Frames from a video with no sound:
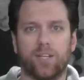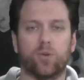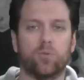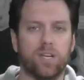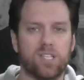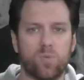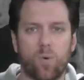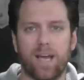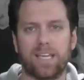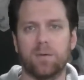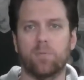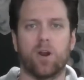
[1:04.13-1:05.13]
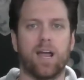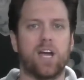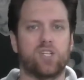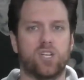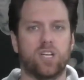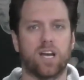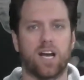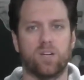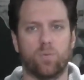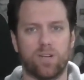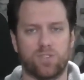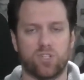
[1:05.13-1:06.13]
the reason why Kim Kardashian and Kanye
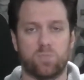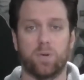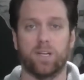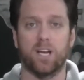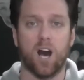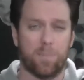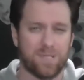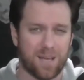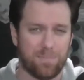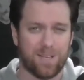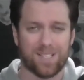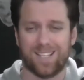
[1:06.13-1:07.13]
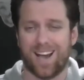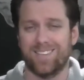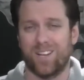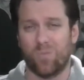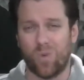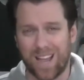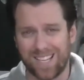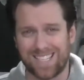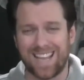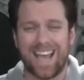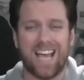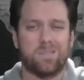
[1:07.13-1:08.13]
West are splitting up is that because Kanye West
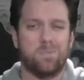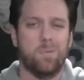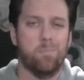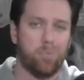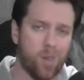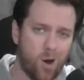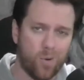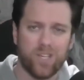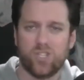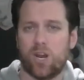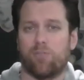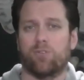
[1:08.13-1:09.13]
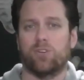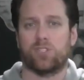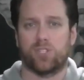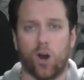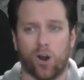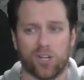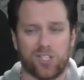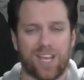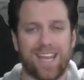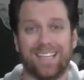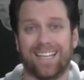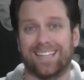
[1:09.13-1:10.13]
has been blowing Jeffree Star,
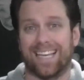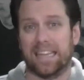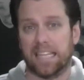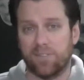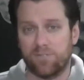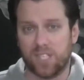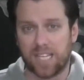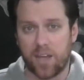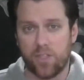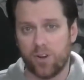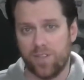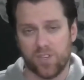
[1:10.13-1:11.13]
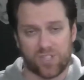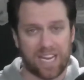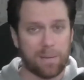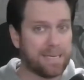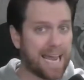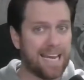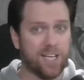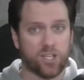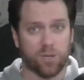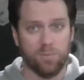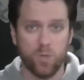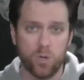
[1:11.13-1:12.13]
saying that they lived together in the same gated
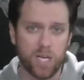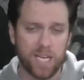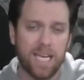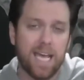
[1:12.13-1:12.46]
community.